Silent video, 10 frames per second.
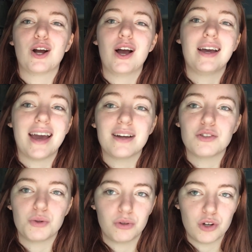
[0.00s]
her again
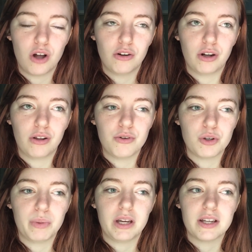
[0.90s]
to a taller
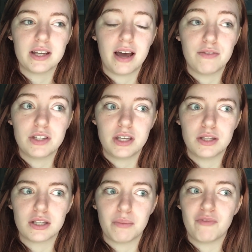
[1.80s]
enclosure because I've
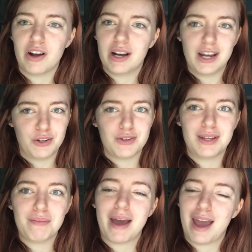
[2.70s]
seen some very
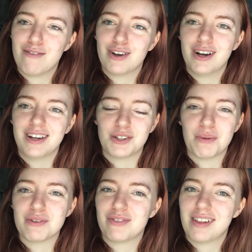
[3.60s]
interesting behavior in
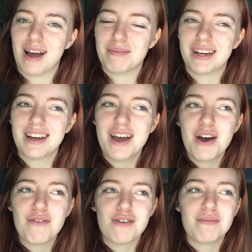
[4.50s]
terms of climbing
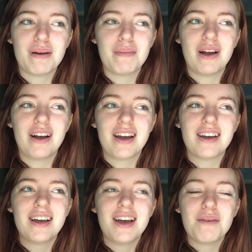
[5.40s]
from
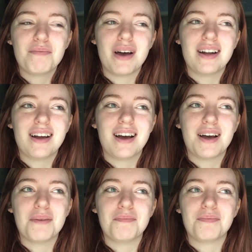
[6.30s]
Nymeria. But
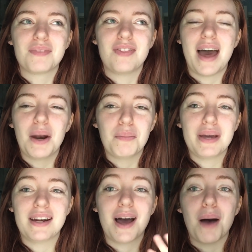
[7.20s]
that'll
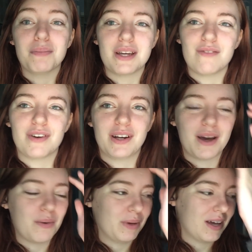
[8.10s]
be in an update
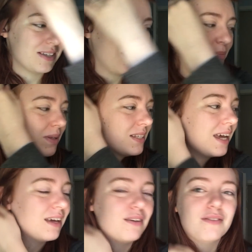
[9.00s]
video because I've been
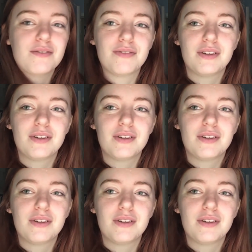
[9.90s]
taking